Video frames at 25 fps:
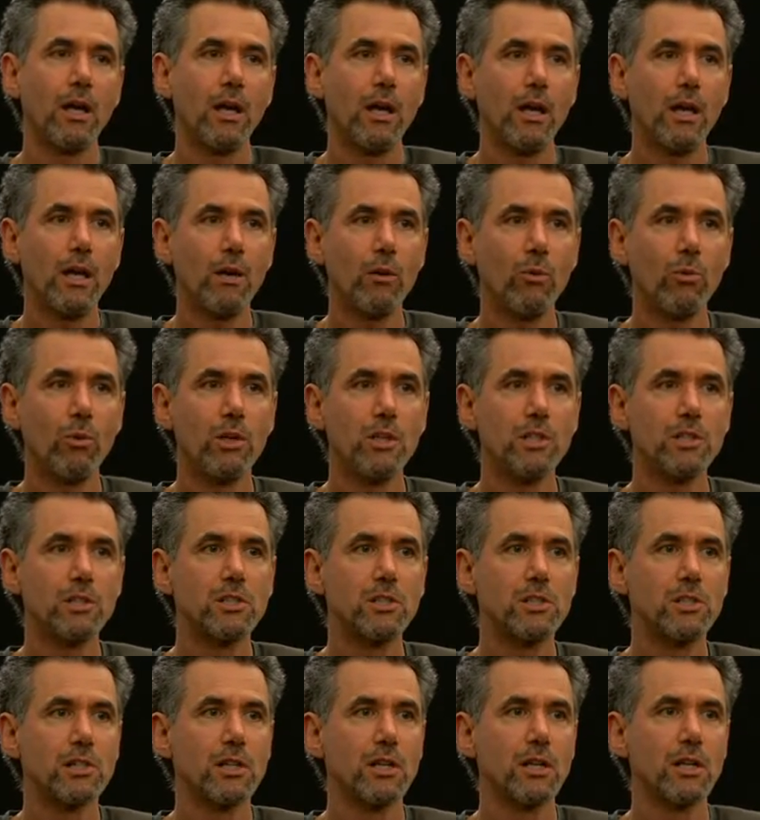it
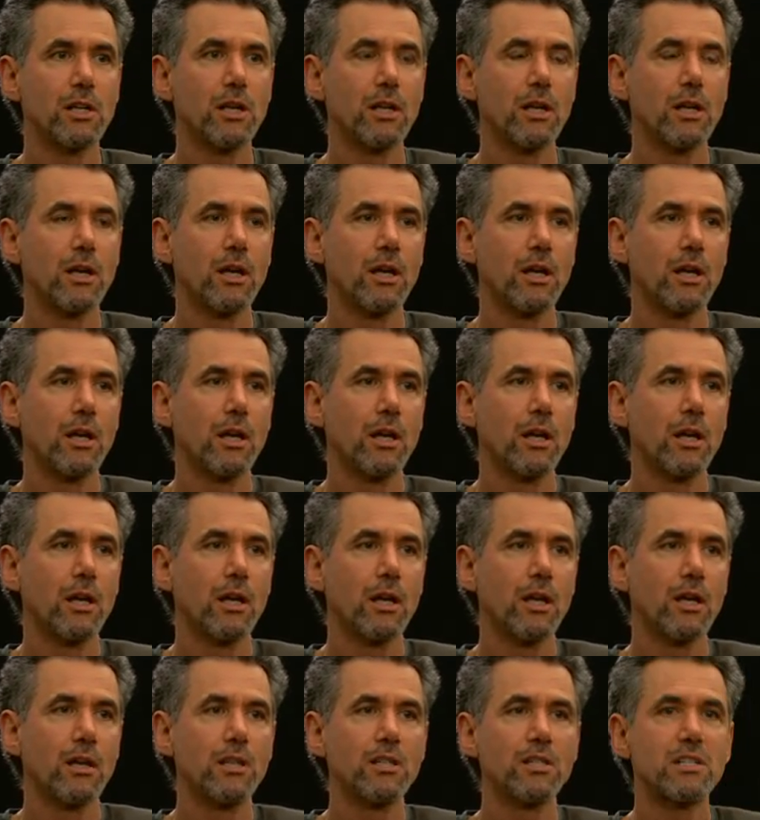was
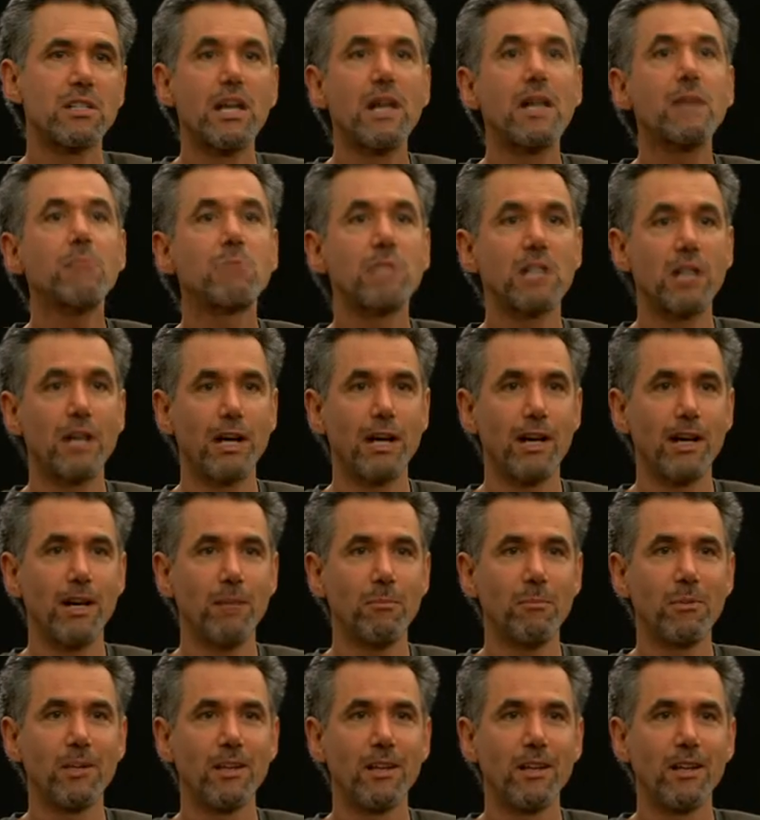the same
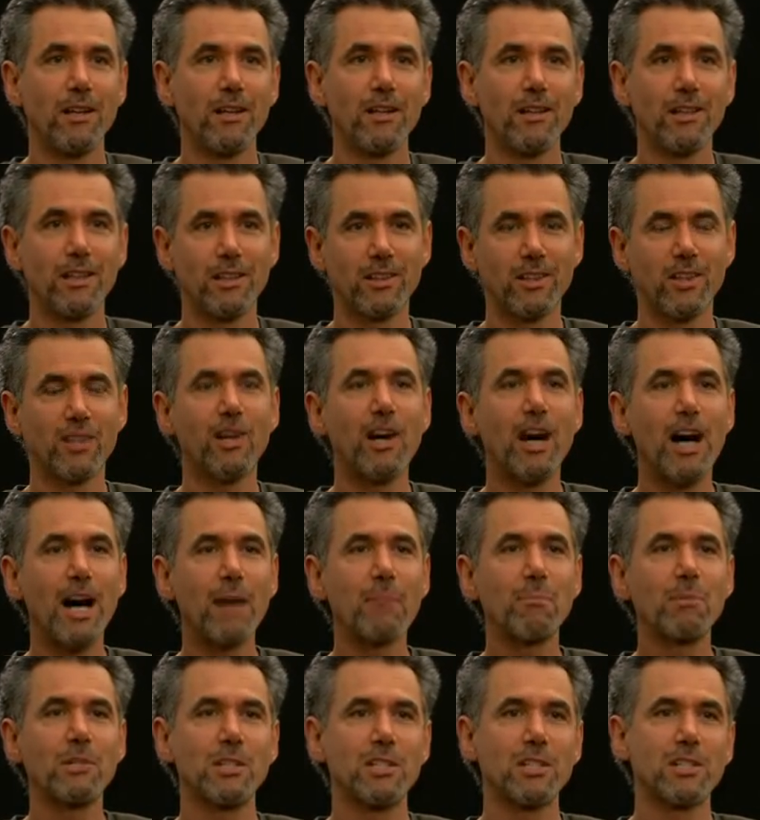time that the
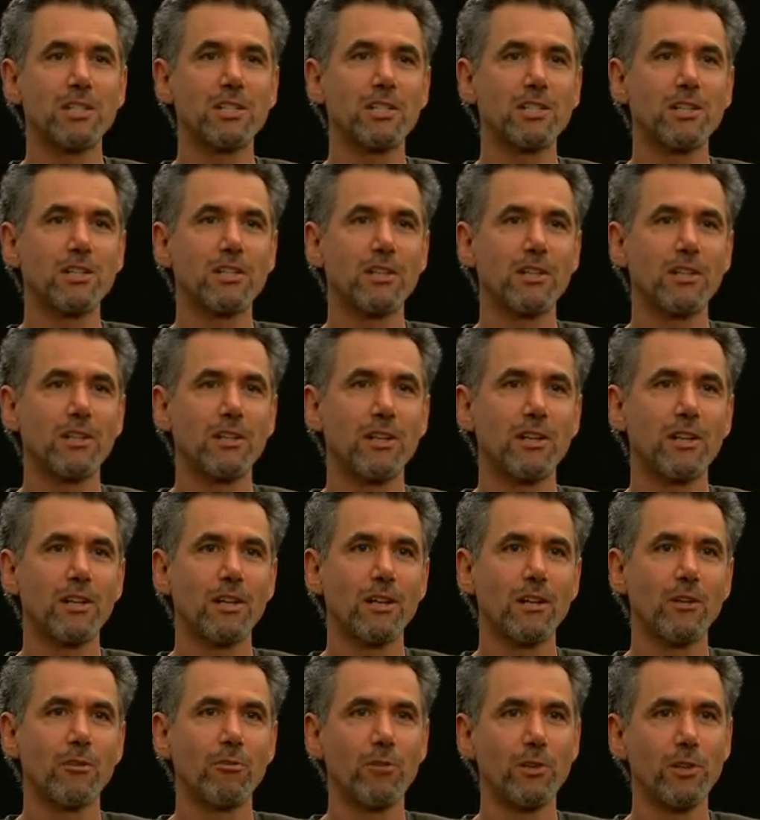lobbyists
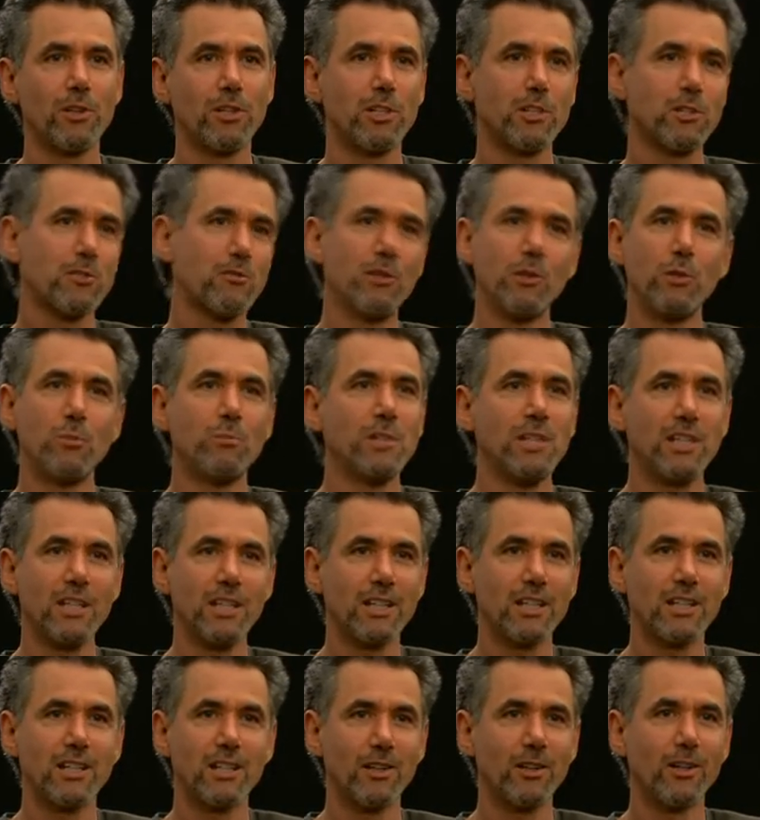for these few
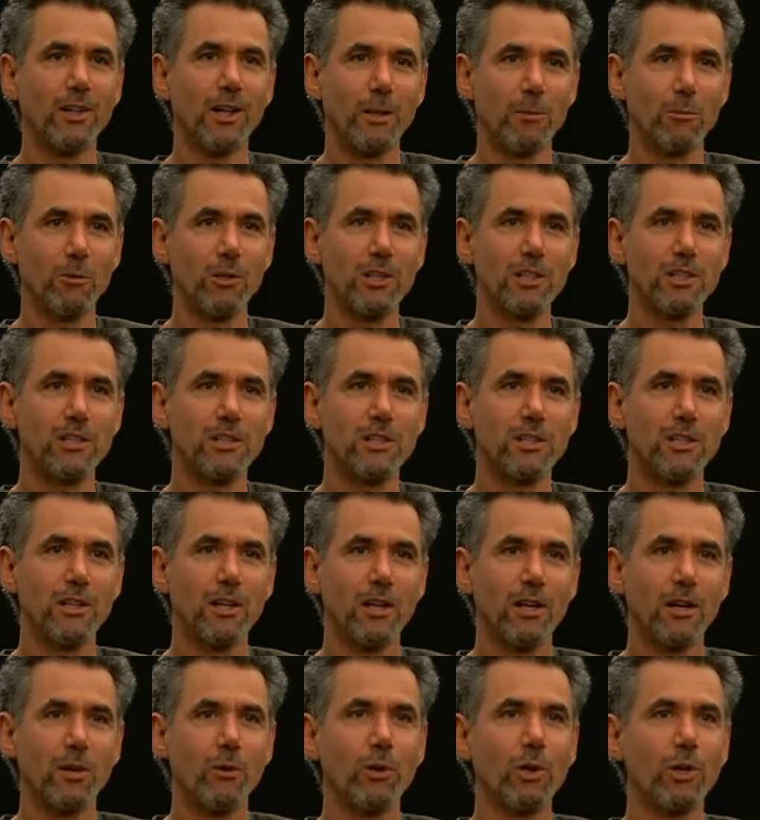media conglomerates
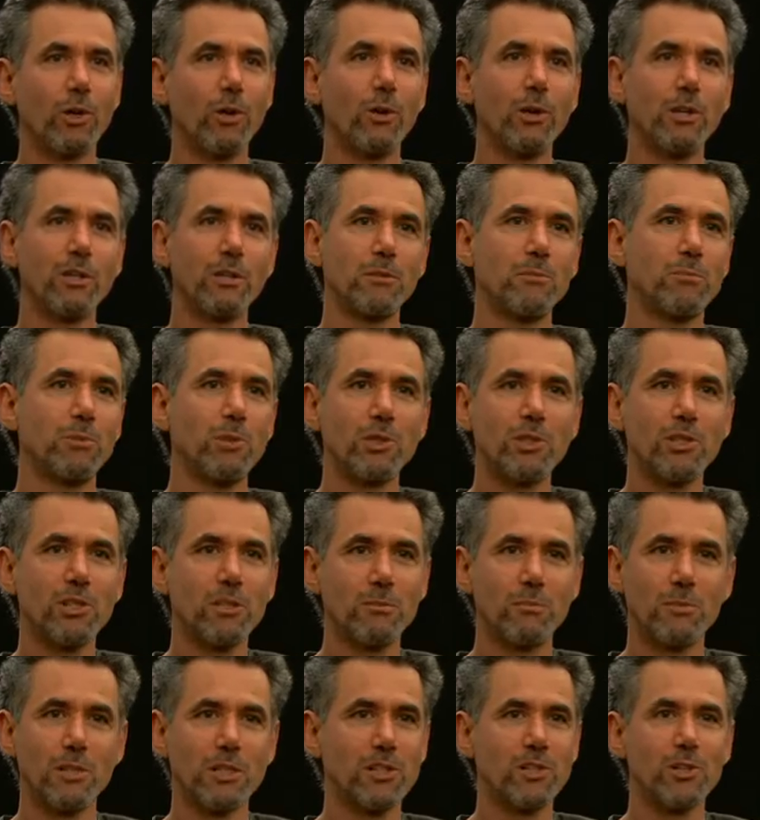were going to the Bush
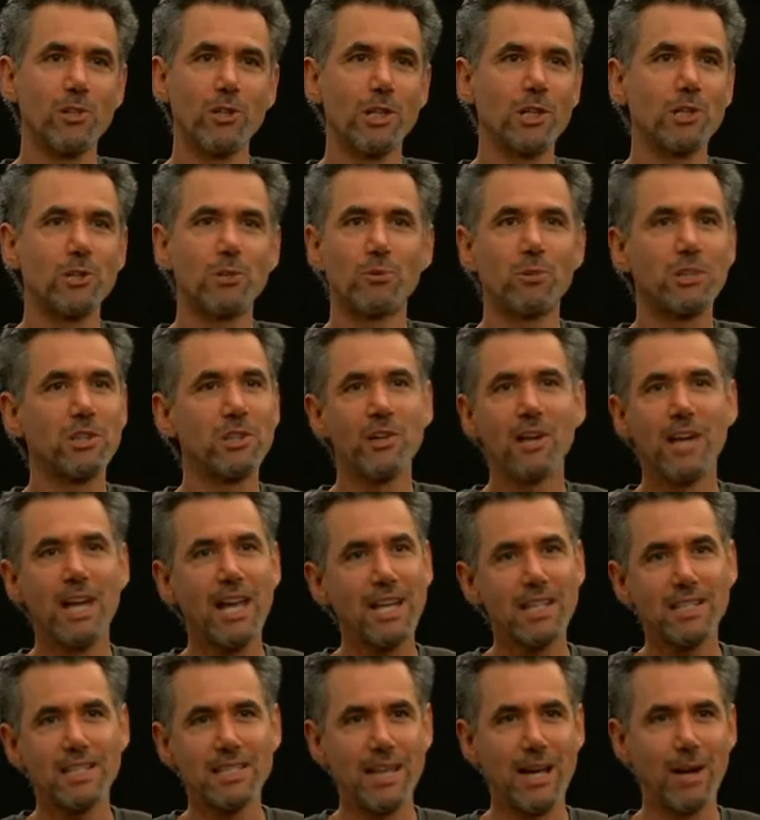administration with their
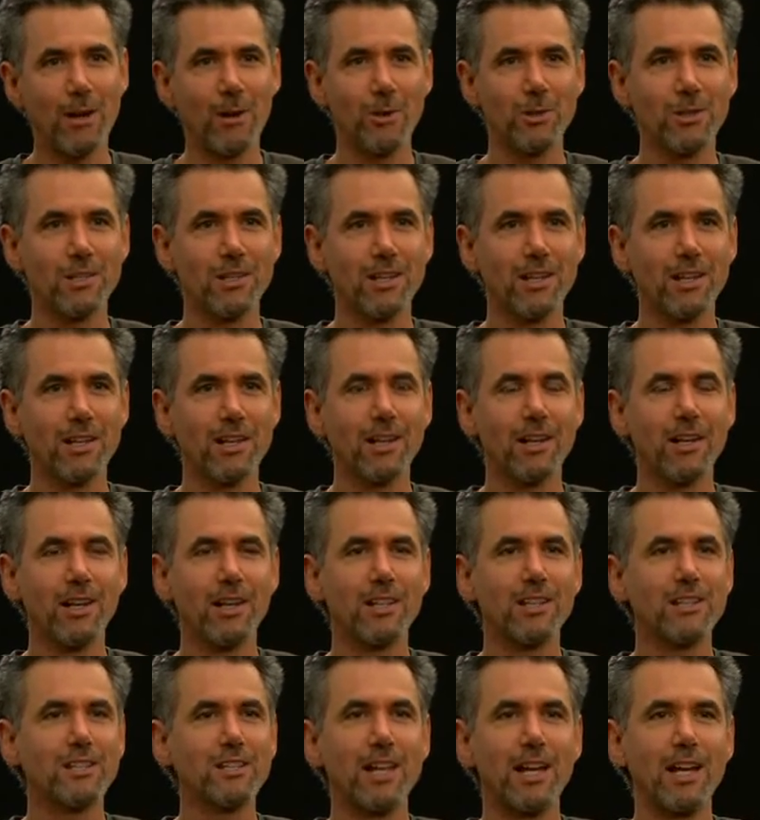hands out,
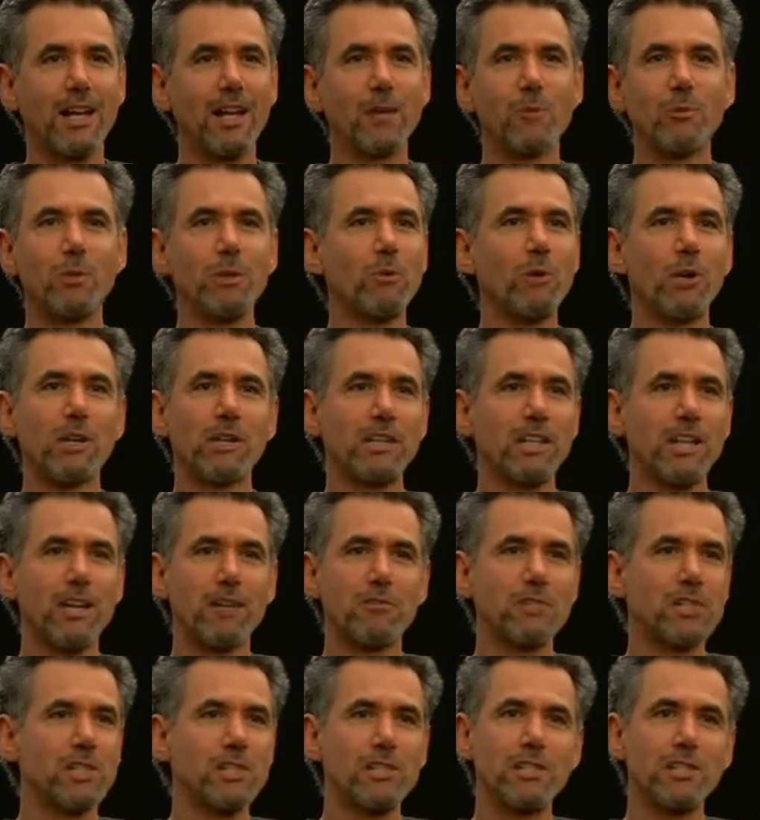saying we want the
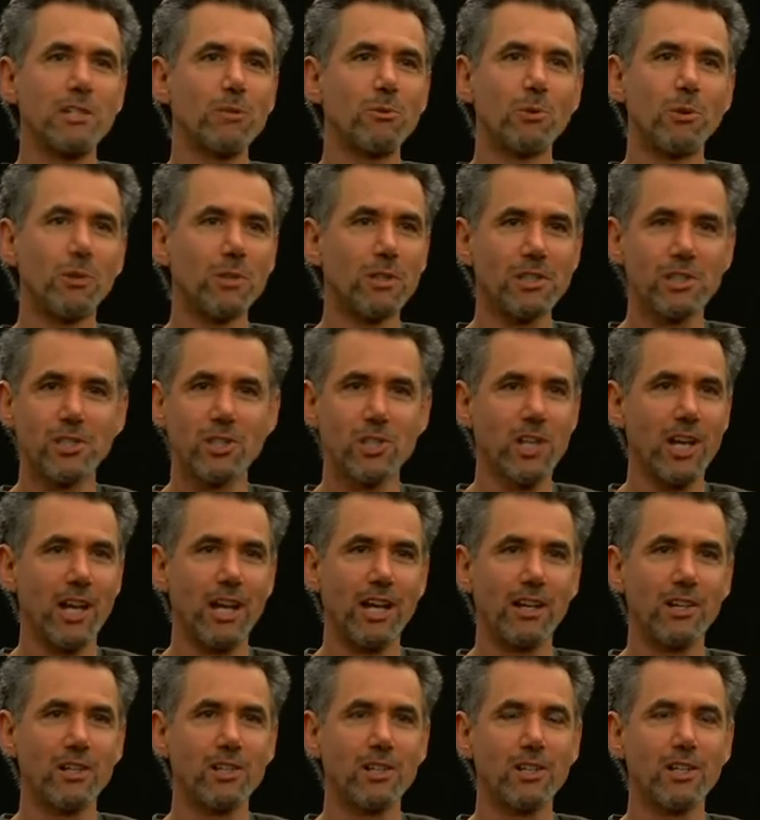FCC rules
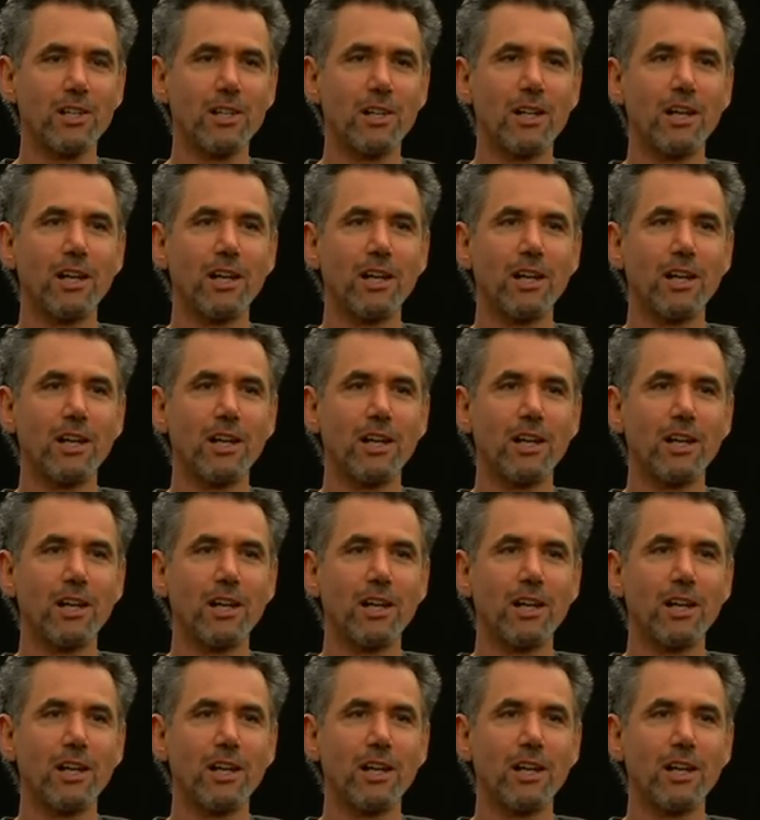changed.